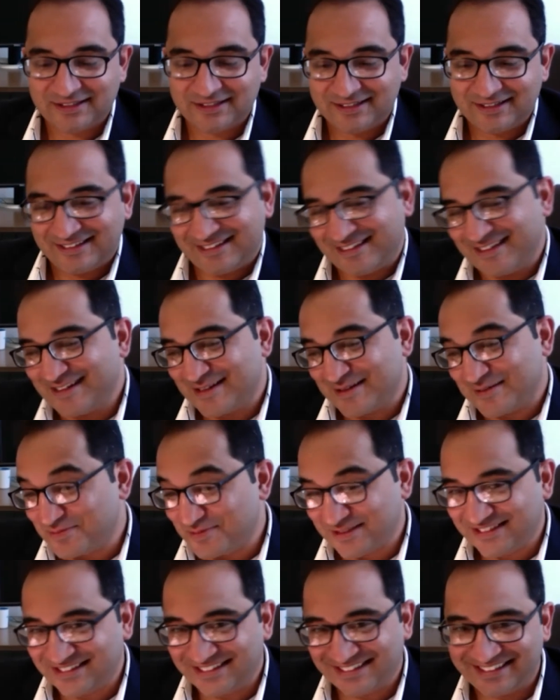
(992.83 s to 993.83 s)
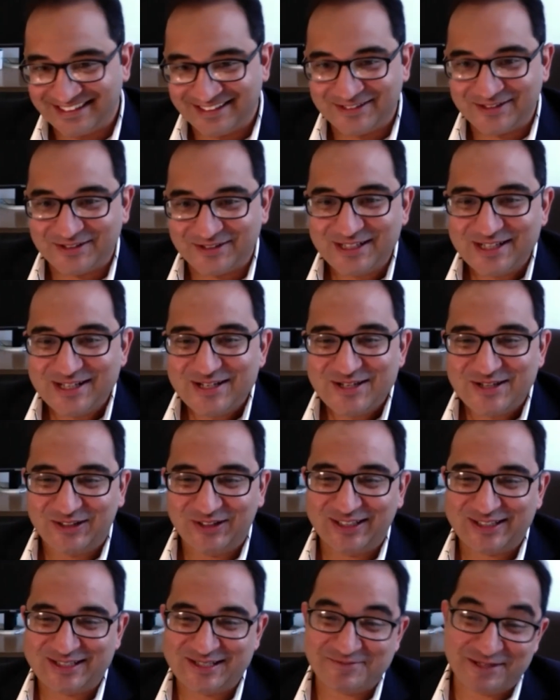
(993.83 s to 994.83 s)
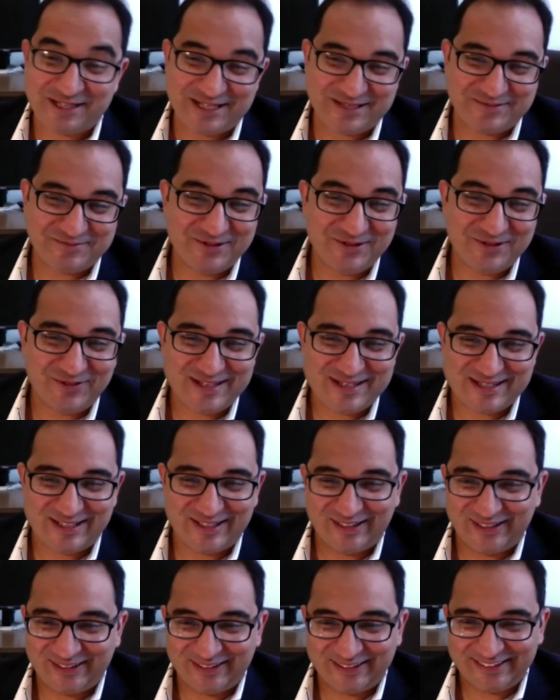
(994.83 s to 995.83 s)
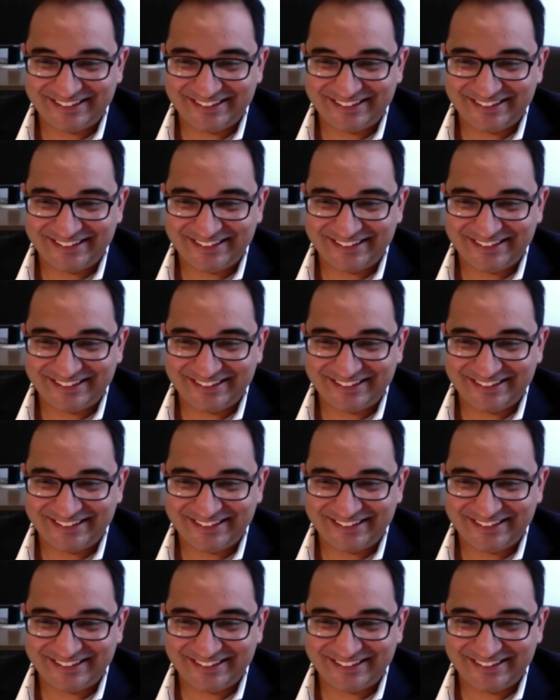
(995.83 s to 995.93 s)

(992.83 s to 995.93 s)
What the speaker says: Yeah, but you look at some of these movies; they're not